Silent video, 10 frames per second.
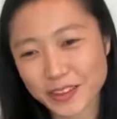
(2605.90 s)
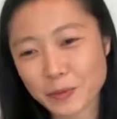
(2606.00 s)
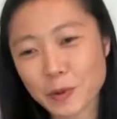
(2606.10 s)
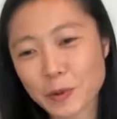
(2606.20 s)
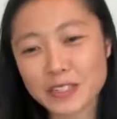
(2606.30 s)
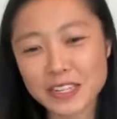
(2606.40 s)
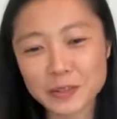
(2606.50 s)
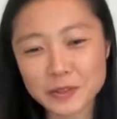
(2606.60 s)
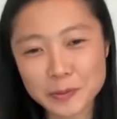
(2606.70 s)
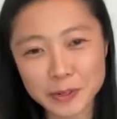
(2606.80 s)
And what was his
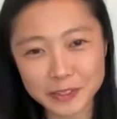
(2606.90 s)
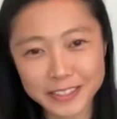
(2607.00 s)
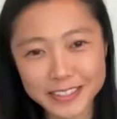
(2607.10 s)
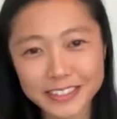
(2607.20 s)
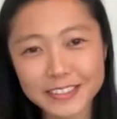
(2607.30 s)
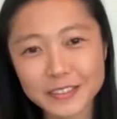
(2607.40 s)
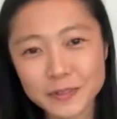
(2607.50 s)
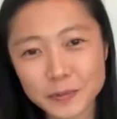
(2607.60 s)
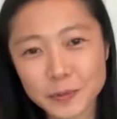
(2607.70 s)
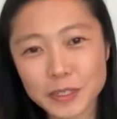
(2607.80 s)
response
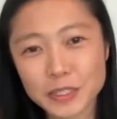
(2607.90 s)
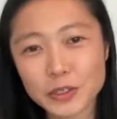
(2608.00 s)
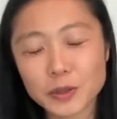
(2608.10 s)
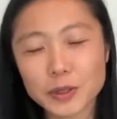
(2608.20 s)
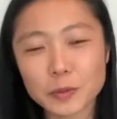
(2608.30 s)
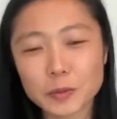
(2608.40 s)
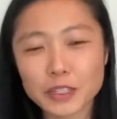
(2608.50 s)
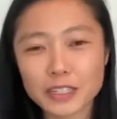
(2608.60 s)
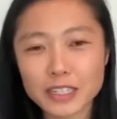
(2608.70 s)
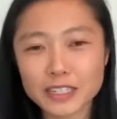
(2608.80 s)
when you told him what you did?